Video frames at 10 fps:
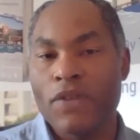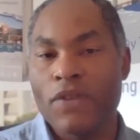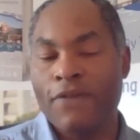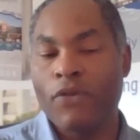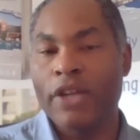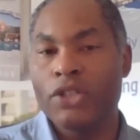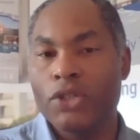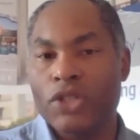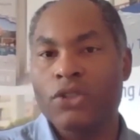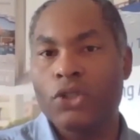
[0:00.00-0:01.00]
If
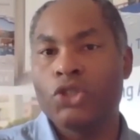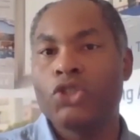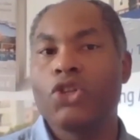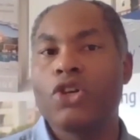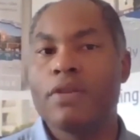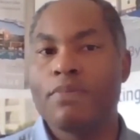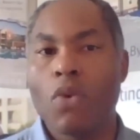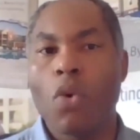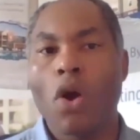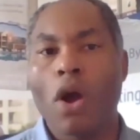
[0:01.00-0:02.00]
renters understood
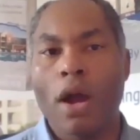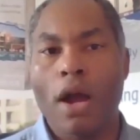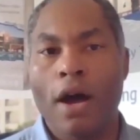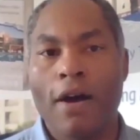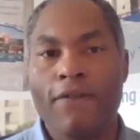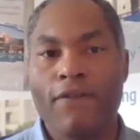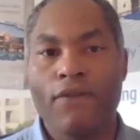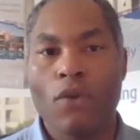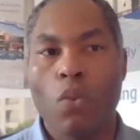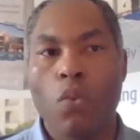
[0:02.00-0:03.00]
more of
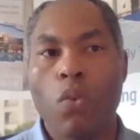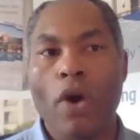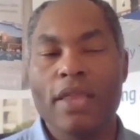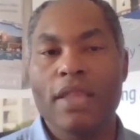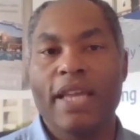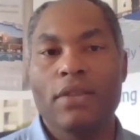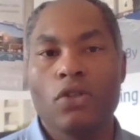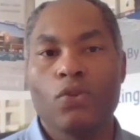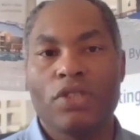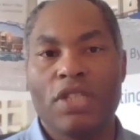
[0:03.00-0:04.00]
what
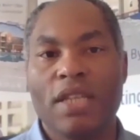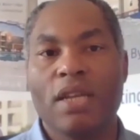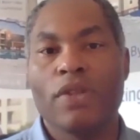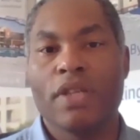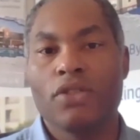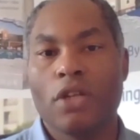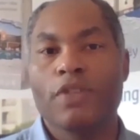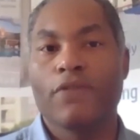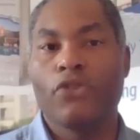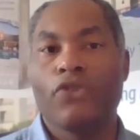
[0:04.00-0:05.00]
landlords were dealing with in
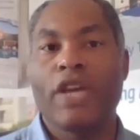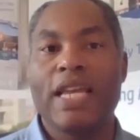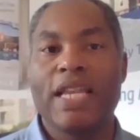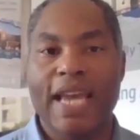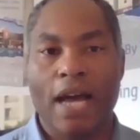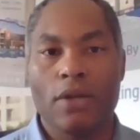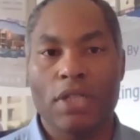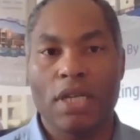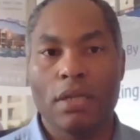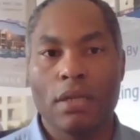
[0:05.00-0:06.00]
terms of creating
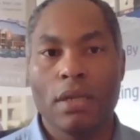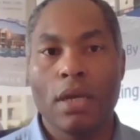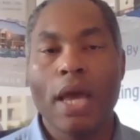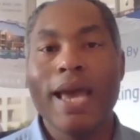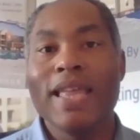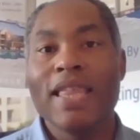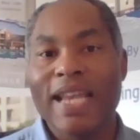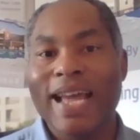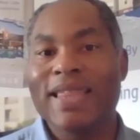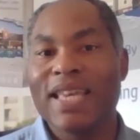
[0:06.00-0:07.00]
housing,
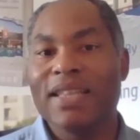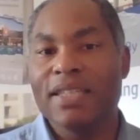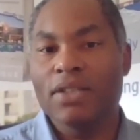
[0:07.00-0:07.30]
then I think this